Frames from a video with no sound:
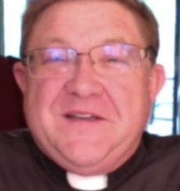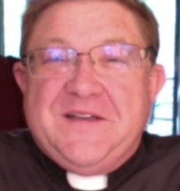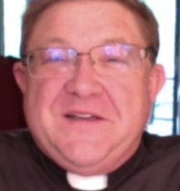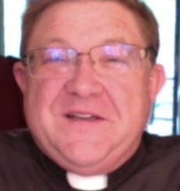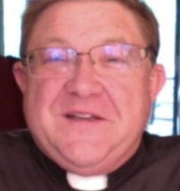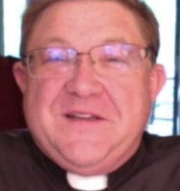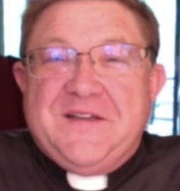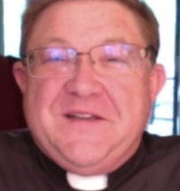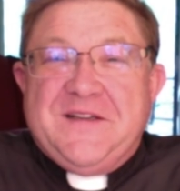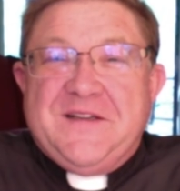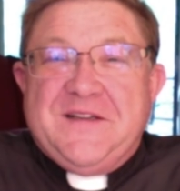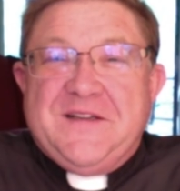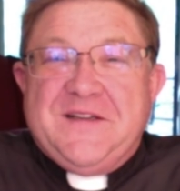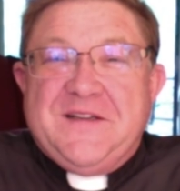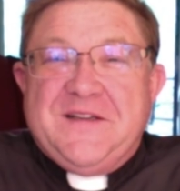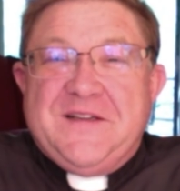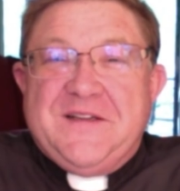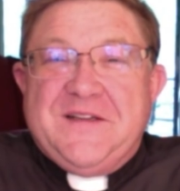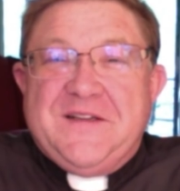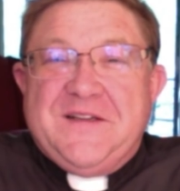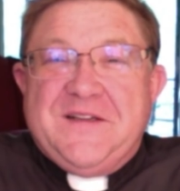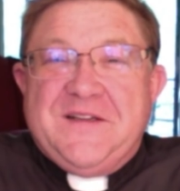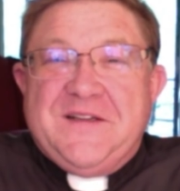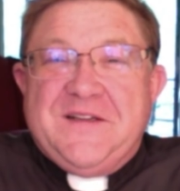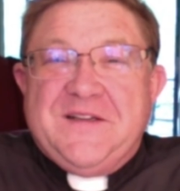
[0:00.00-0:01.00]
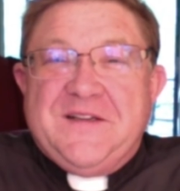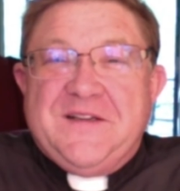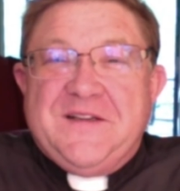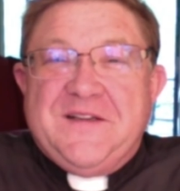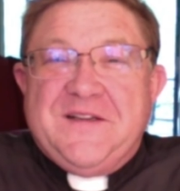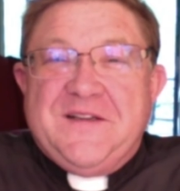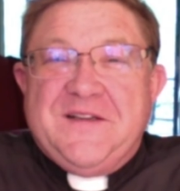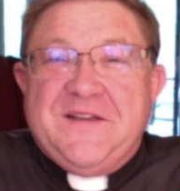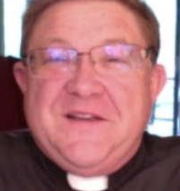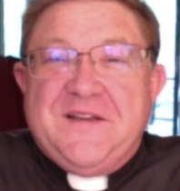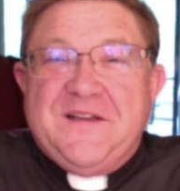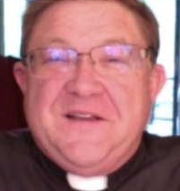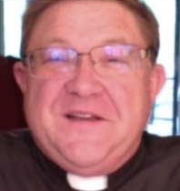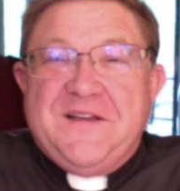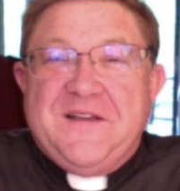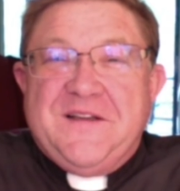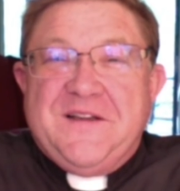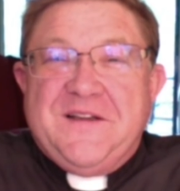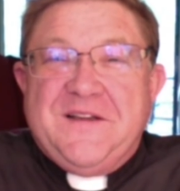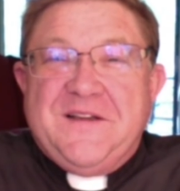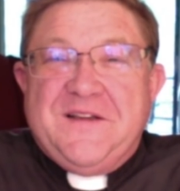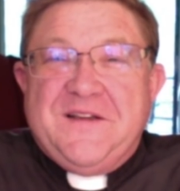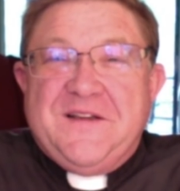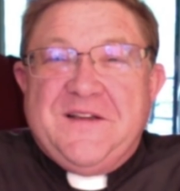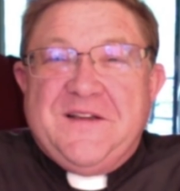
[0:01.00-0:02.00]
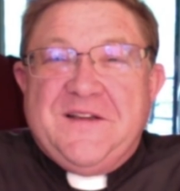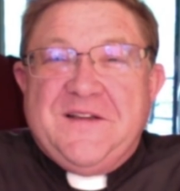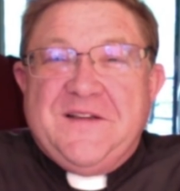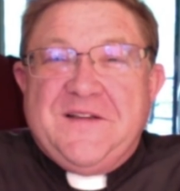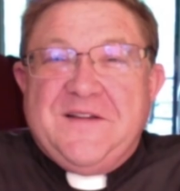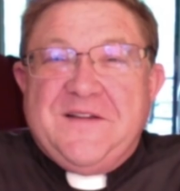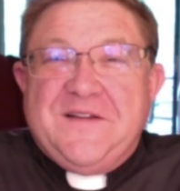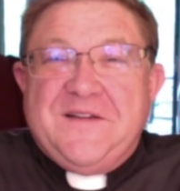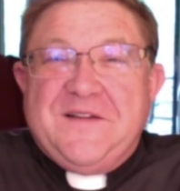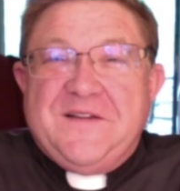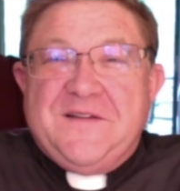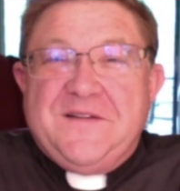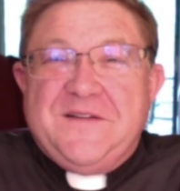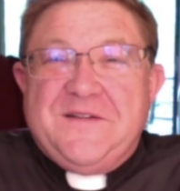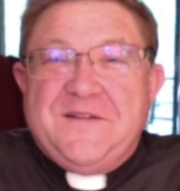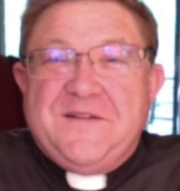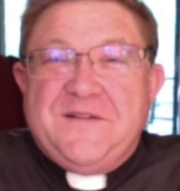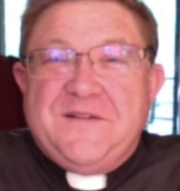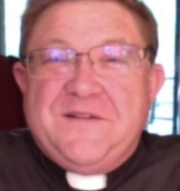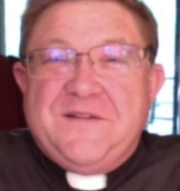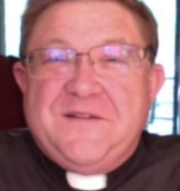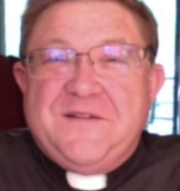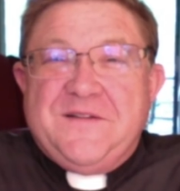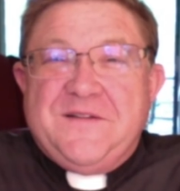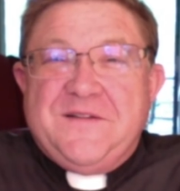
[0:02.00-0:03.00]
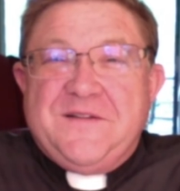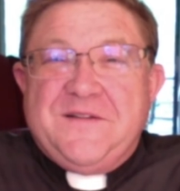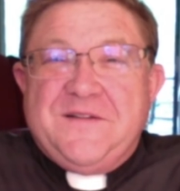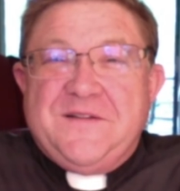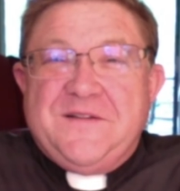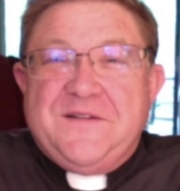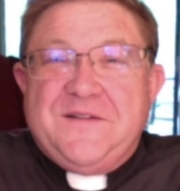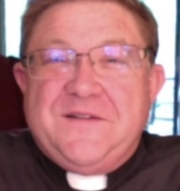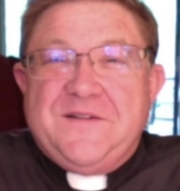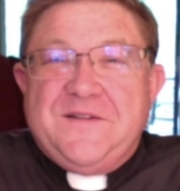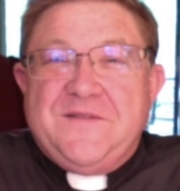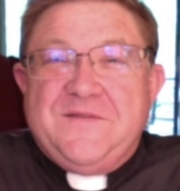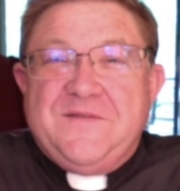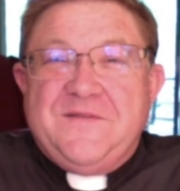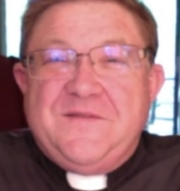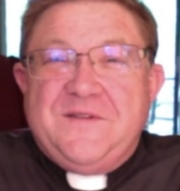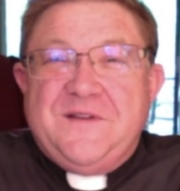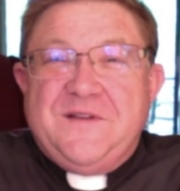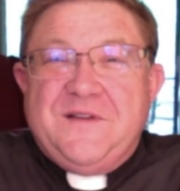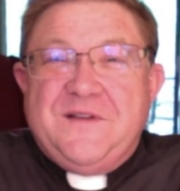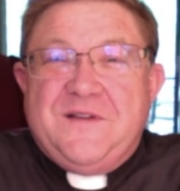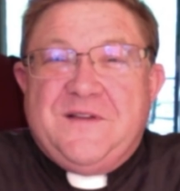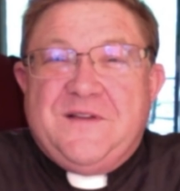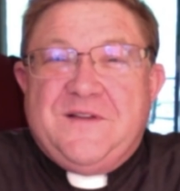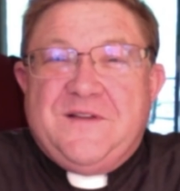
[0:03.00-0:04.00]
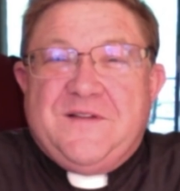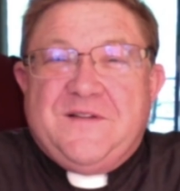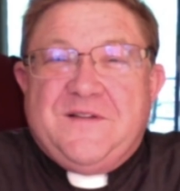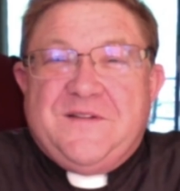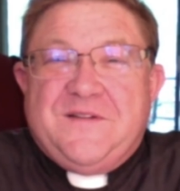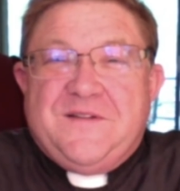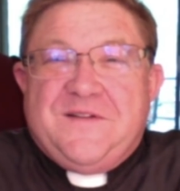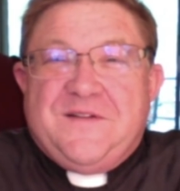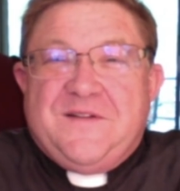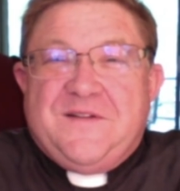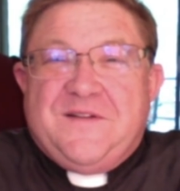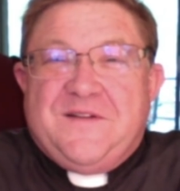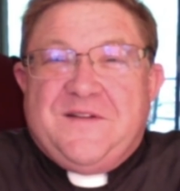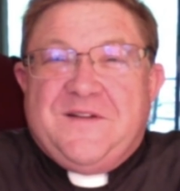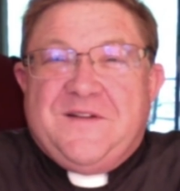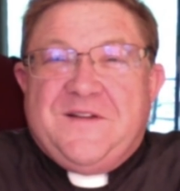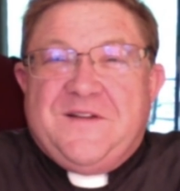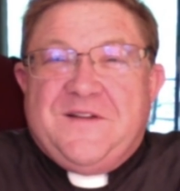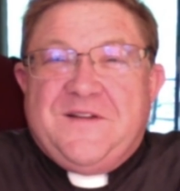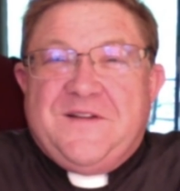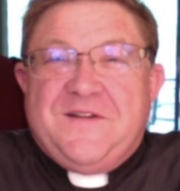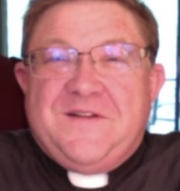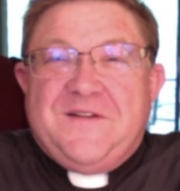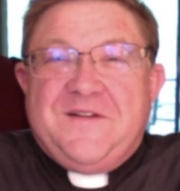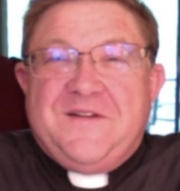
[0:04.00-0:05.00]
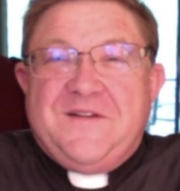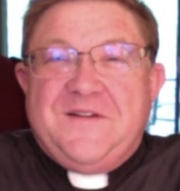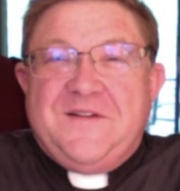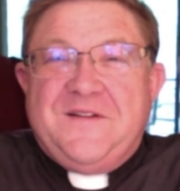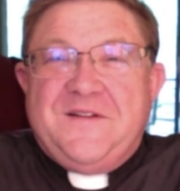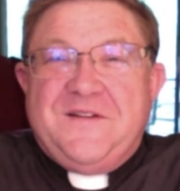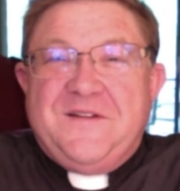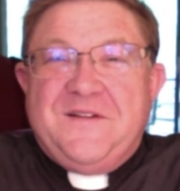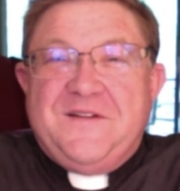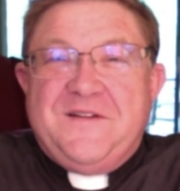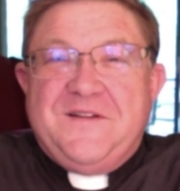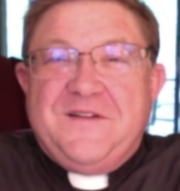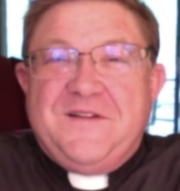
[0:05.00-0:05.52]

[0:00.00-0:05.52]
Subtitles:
(not speaking)